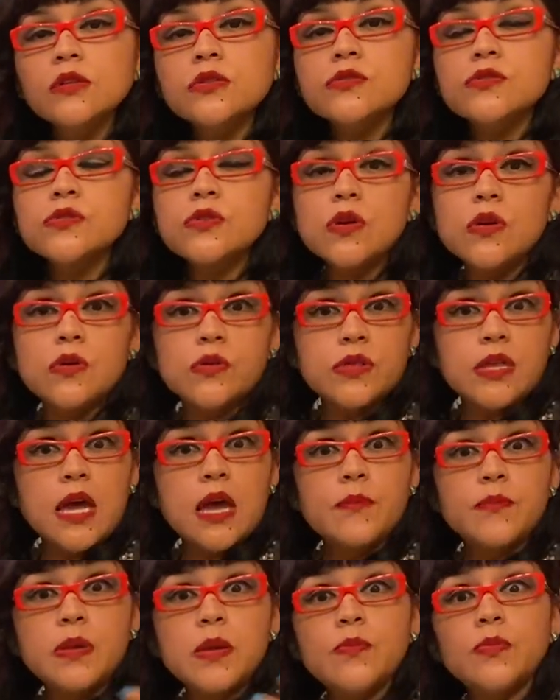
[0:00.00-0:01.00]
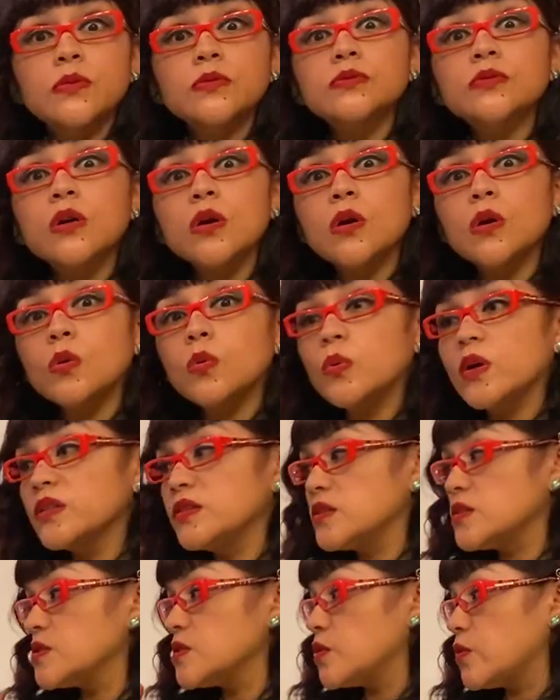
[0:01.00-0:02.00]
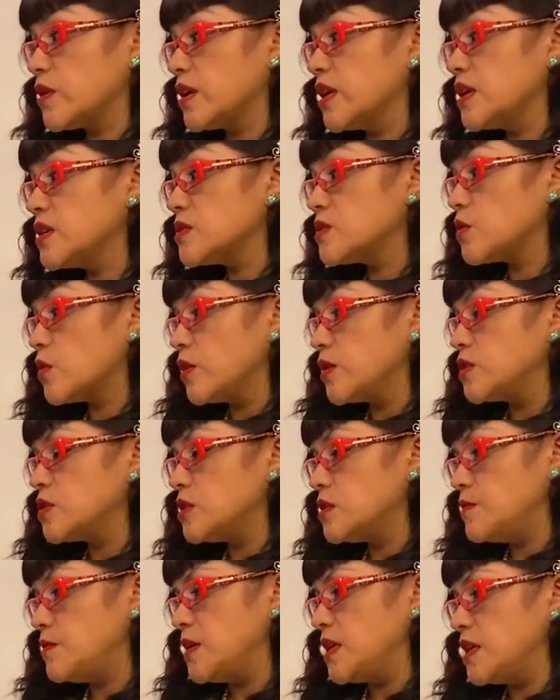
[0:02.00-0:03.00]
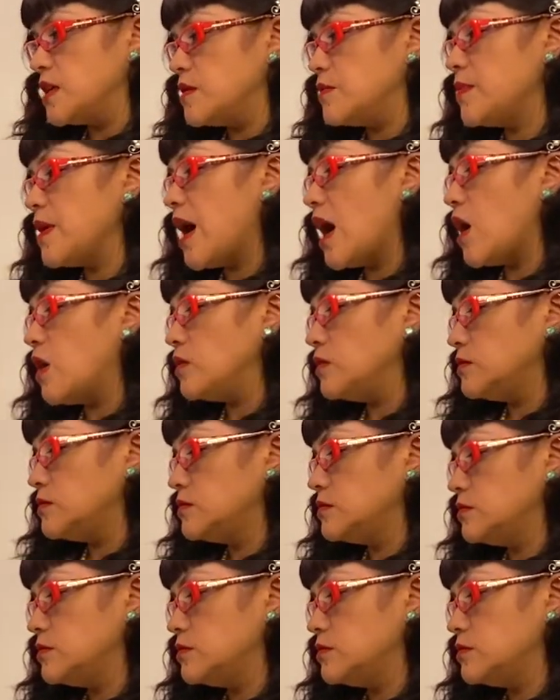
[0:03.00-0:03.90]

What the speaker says: so that people know what the story is going to be about.